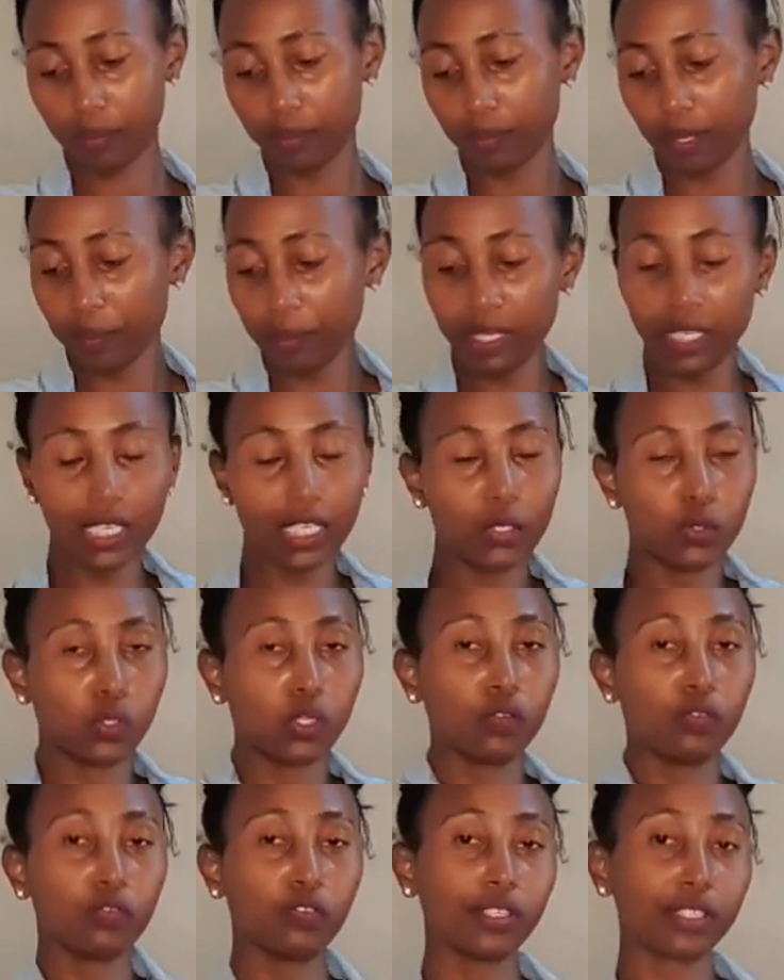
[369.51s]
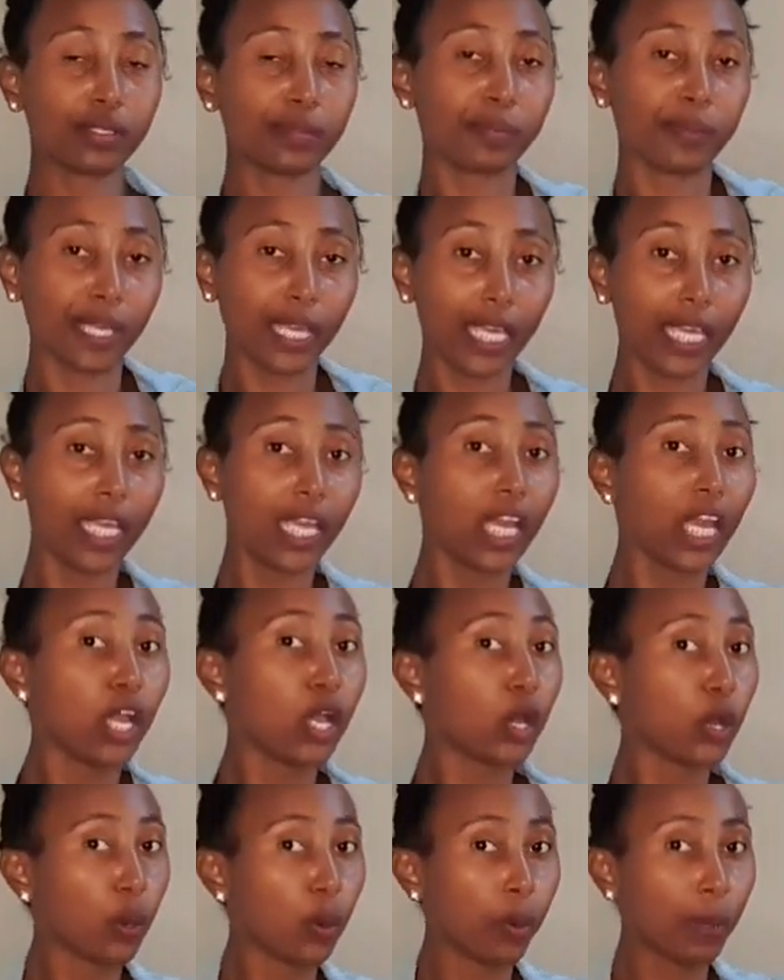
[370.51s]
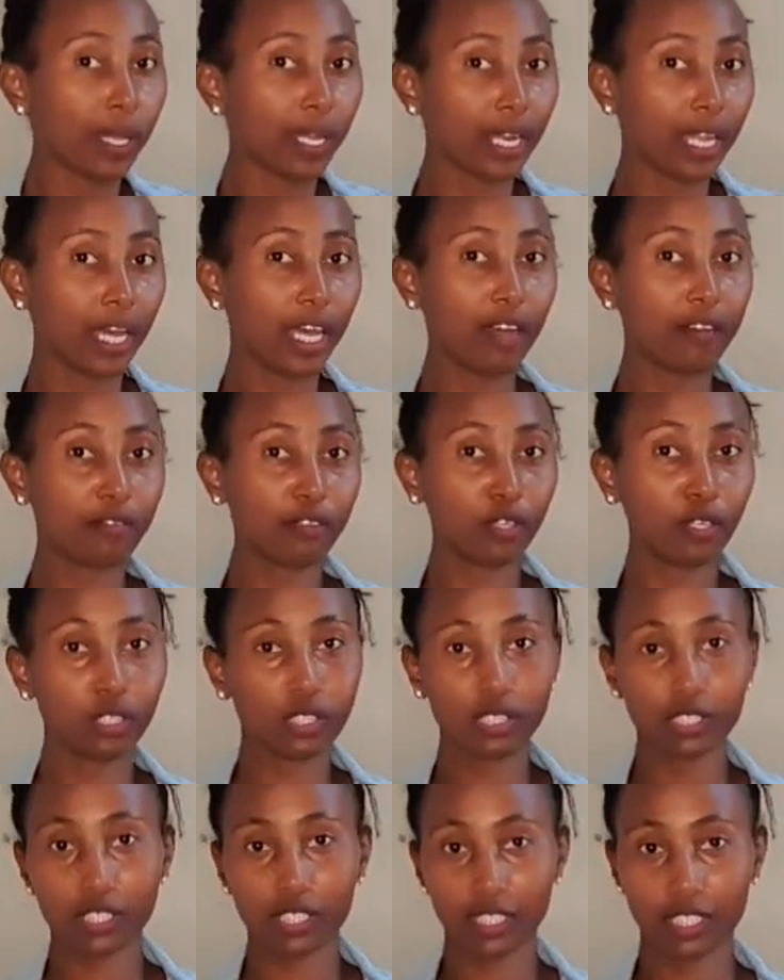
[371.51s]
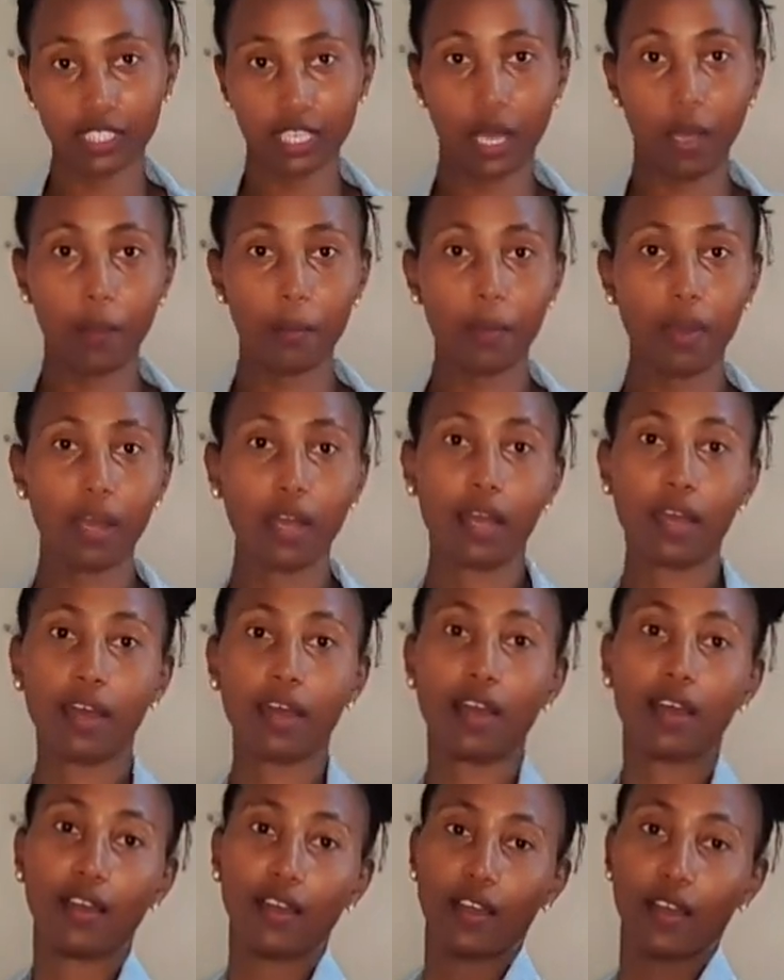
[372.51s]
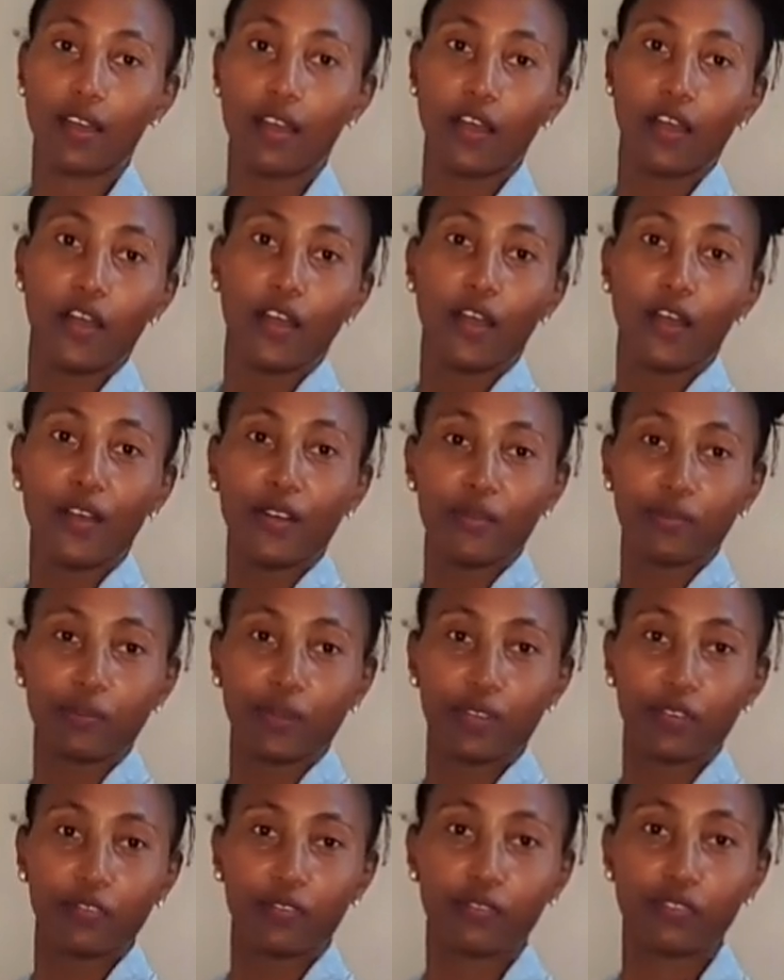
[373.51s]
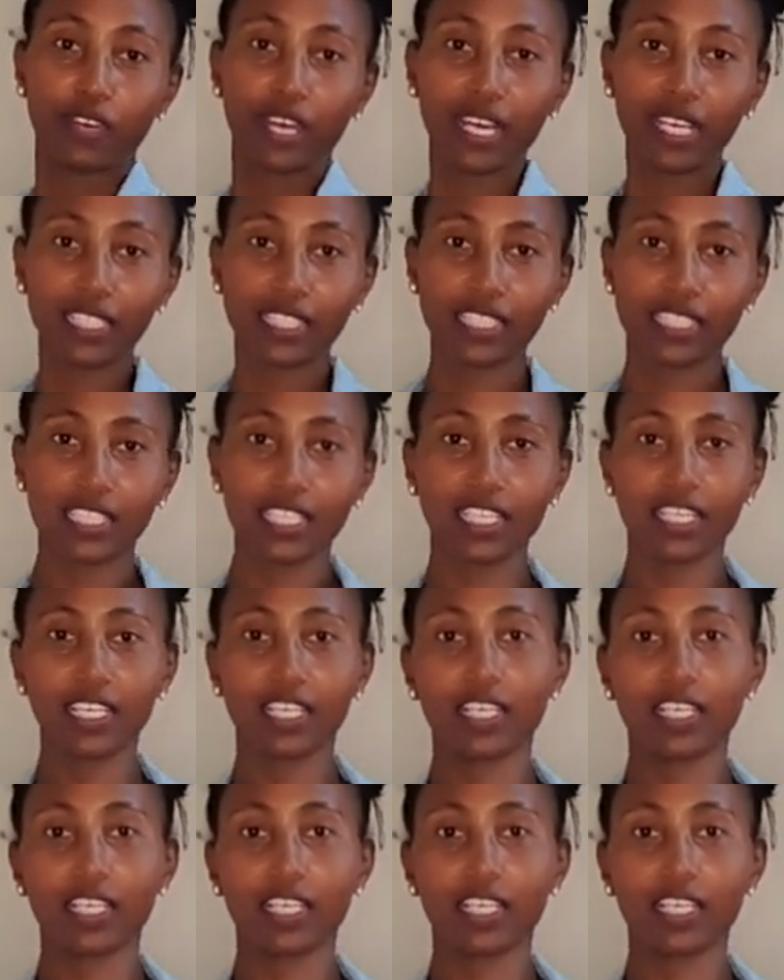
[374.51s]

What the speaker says: Maybe it will fit me when I've lost some of my fat,